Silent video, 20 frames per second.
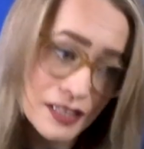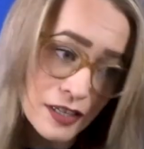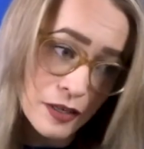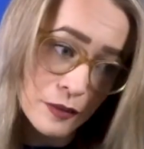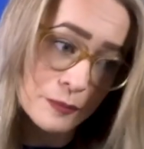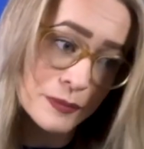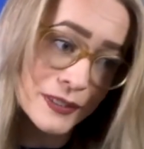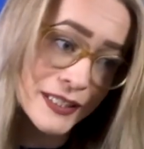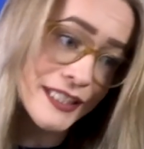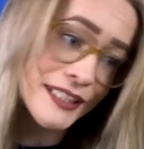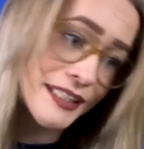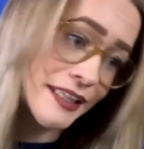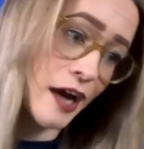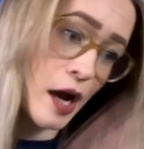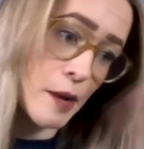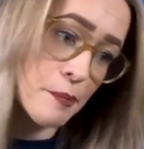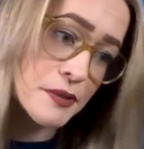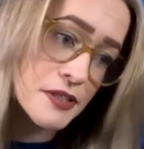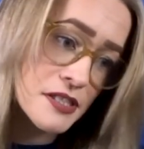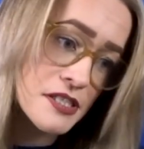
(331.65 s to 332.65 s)
completely
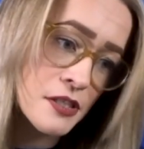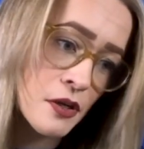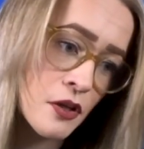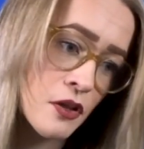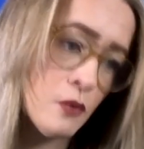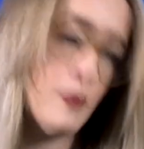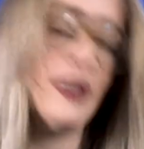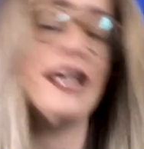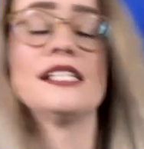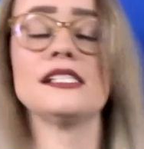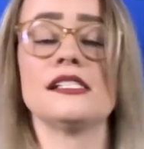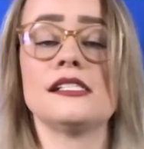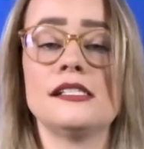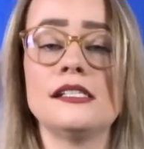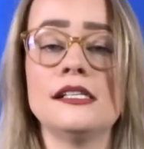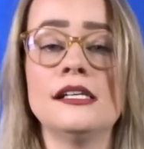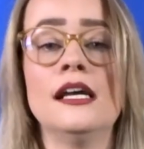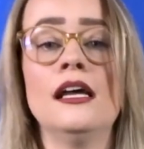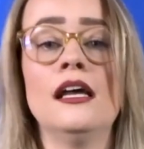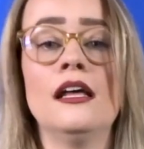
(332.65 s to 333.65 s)
up until the
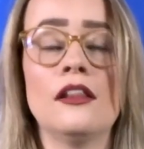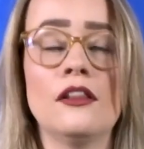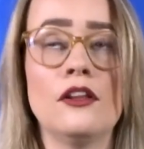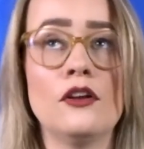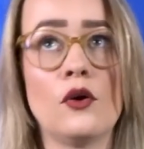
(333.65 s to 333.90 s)
west, the